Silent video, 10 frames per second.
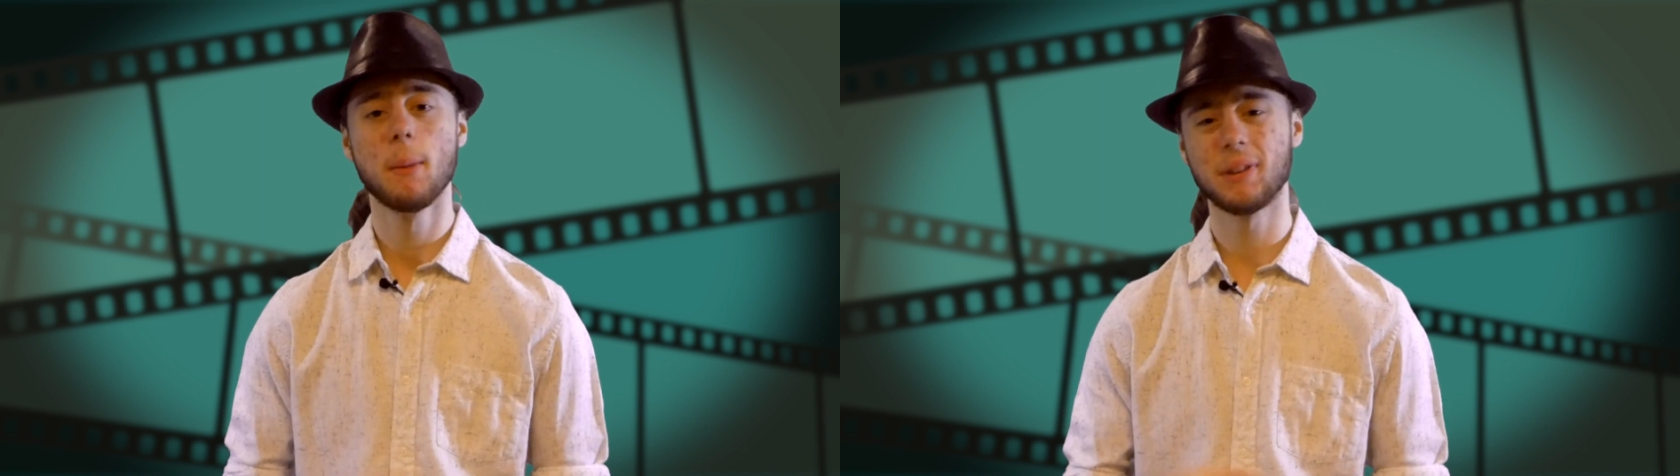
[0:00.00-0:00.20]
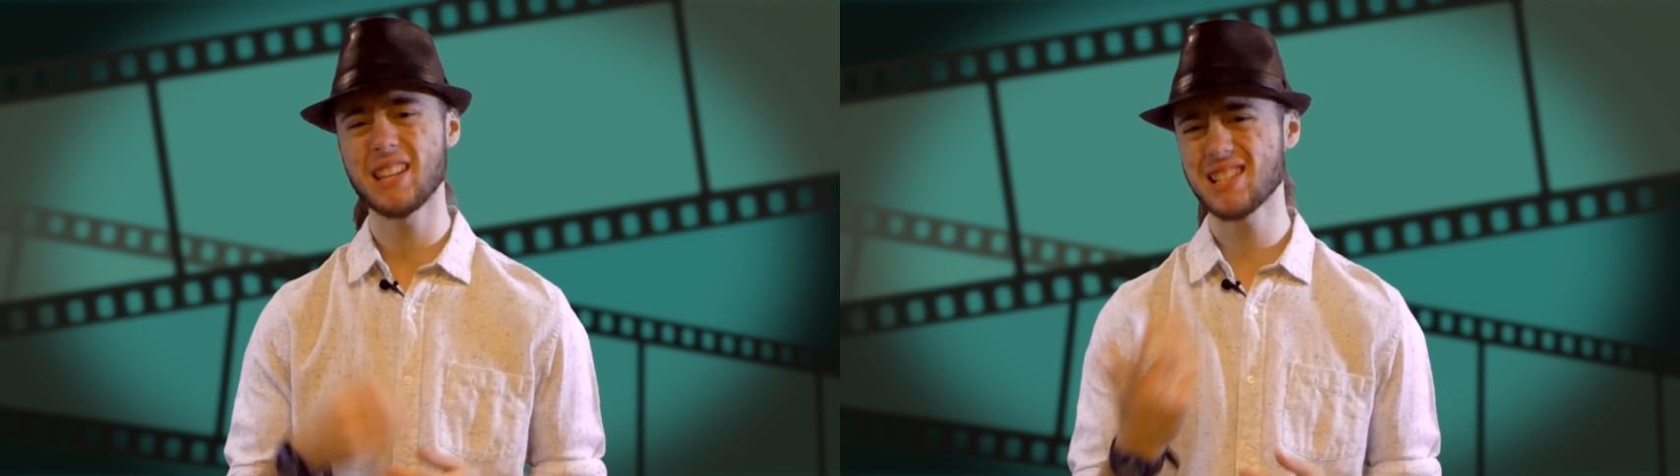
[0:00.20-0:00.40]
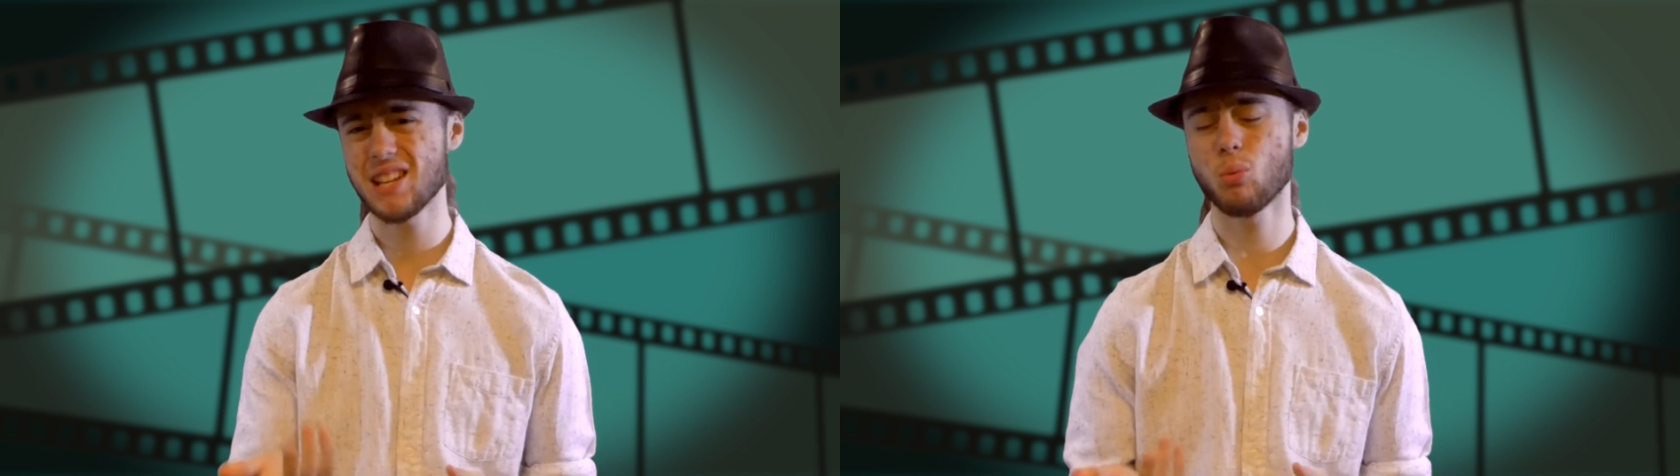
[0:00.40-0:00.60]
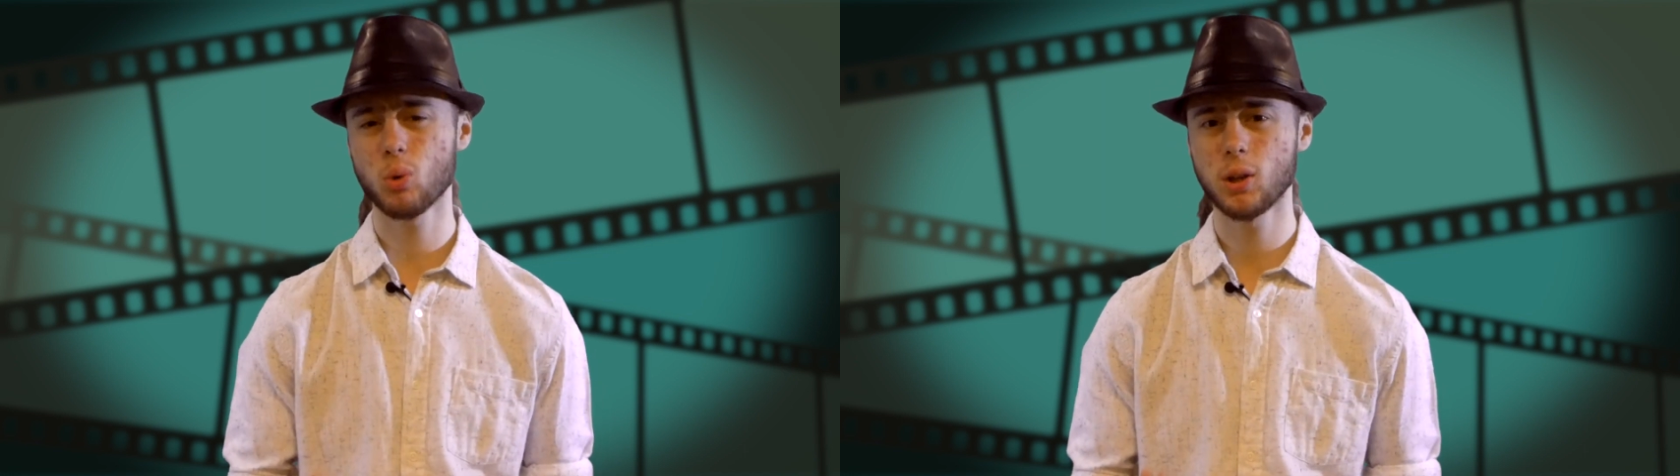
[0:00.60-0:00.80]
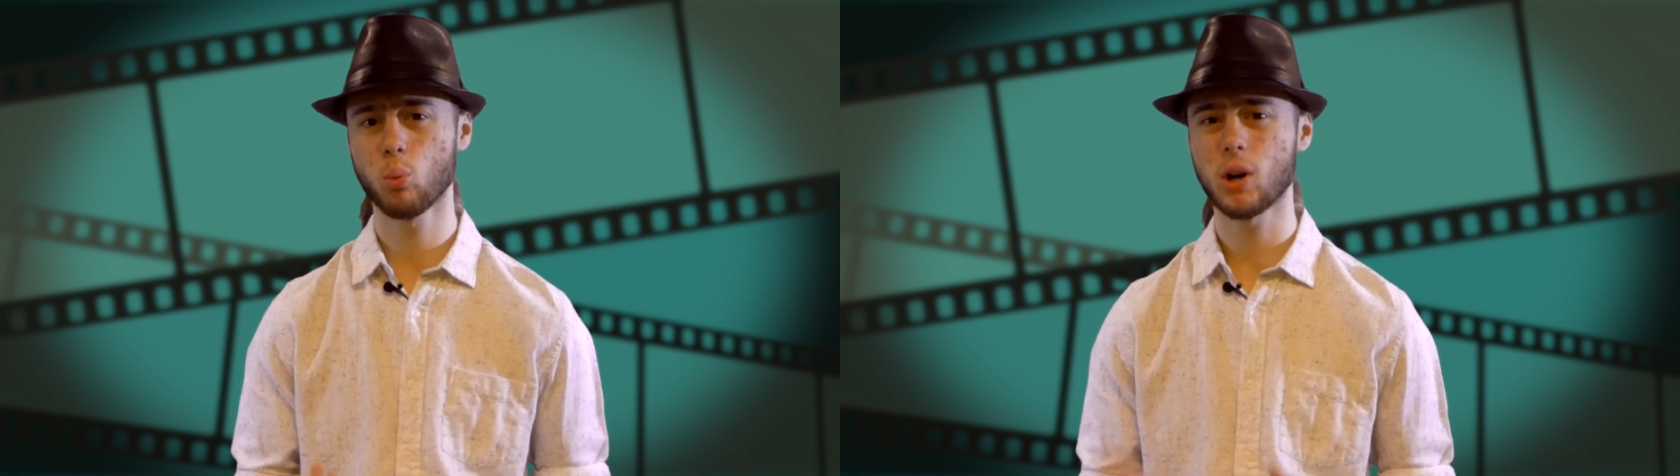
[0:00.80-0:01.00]
but this didn't
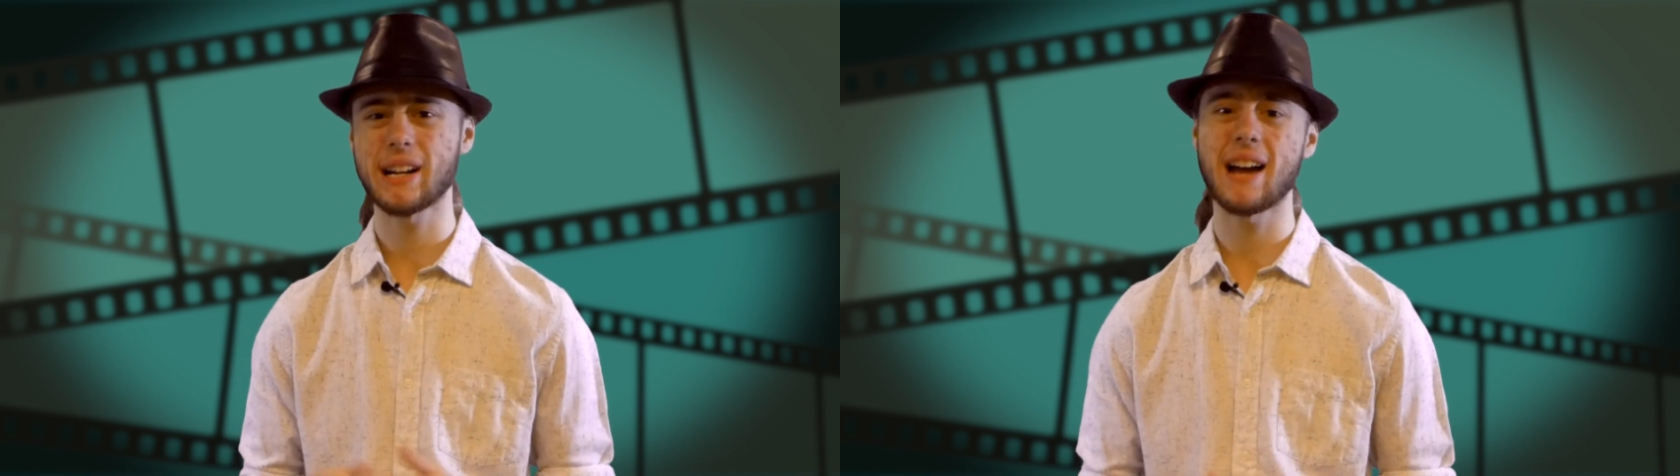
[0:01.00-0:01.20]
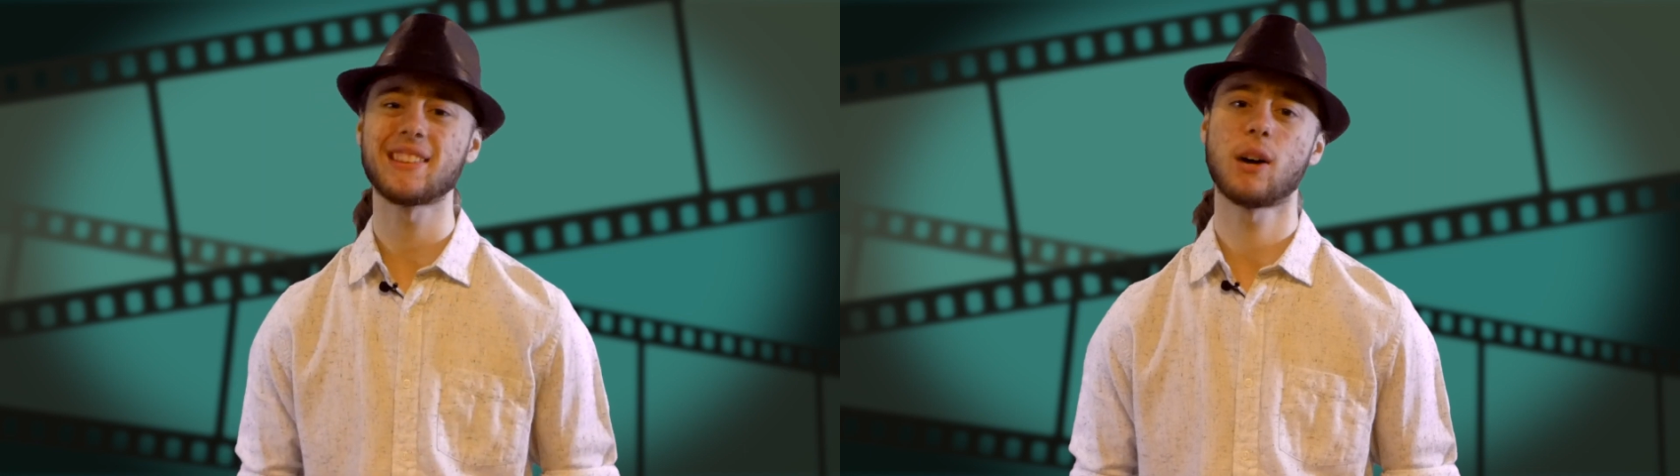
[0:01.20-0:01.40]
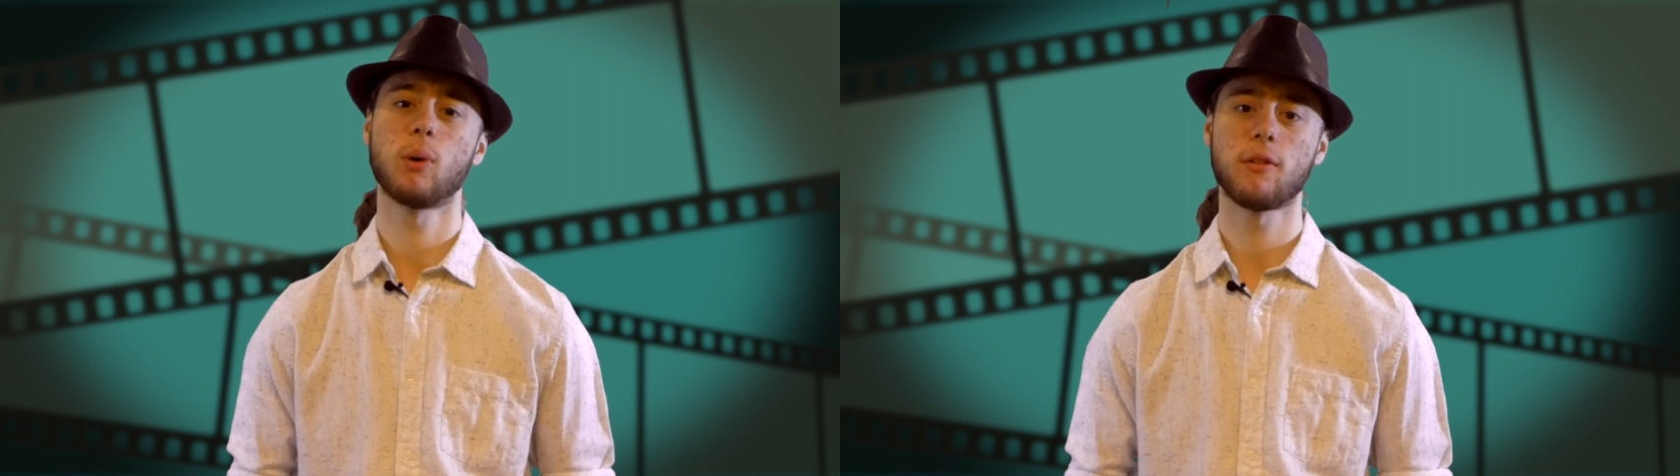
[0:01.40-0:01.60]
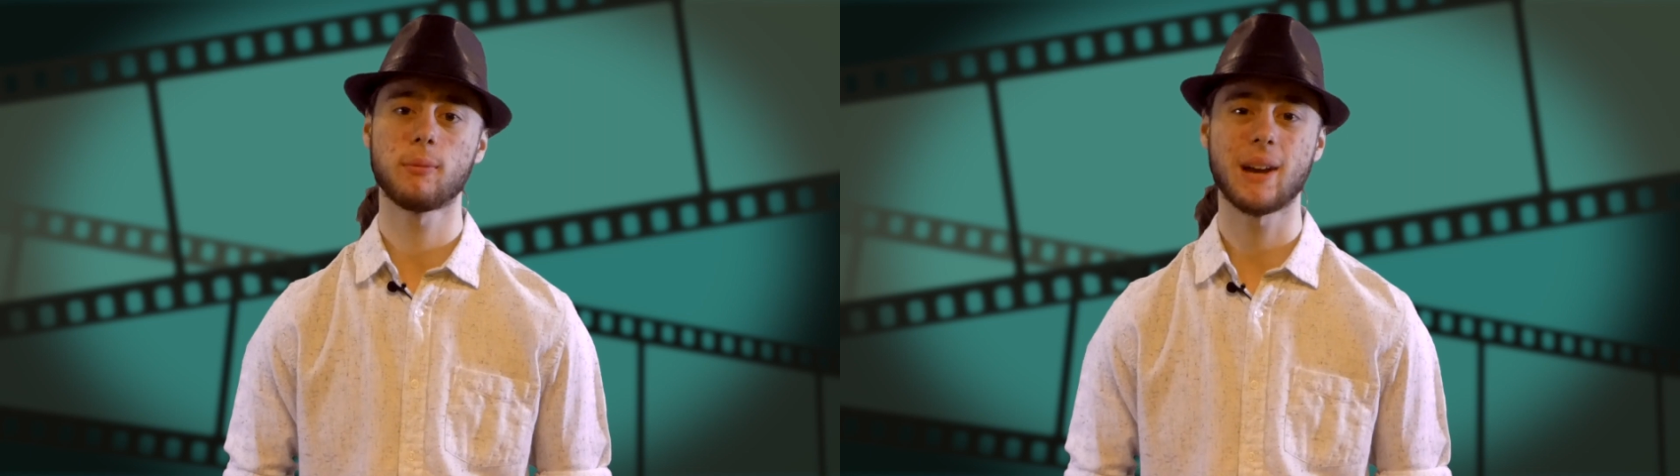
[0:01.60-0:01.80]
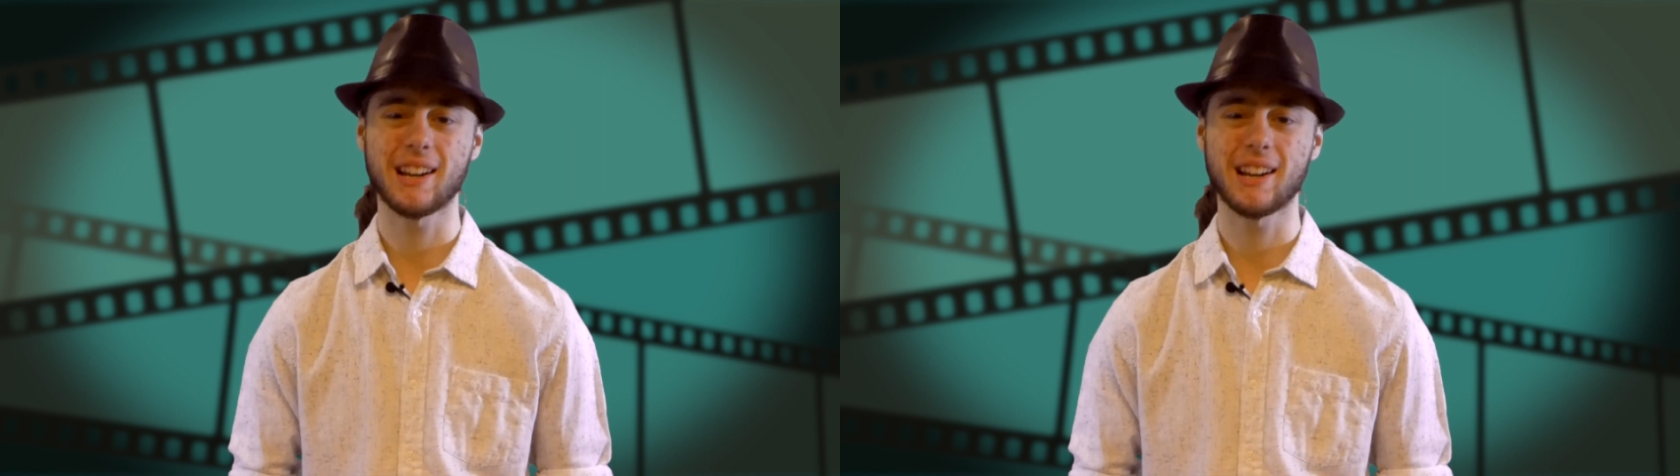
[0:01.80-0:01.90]
really work out that well for me.